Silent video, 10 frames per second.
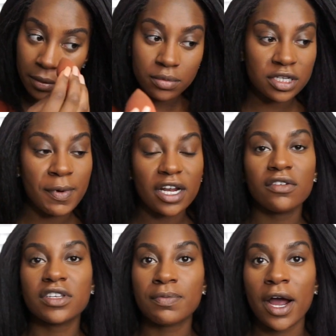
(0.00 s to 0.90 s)
prospective
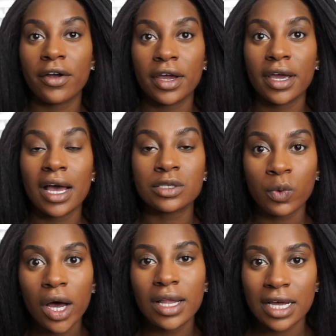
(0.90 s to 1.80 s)
aspiring as
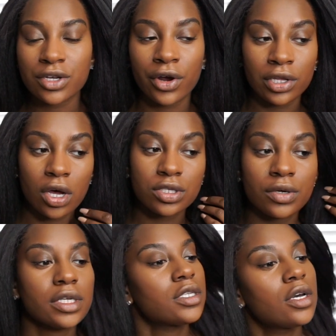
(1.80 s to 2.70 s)
well as current law
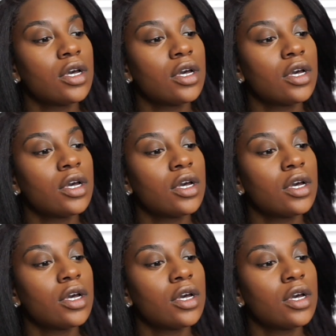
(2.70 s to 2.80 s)
students.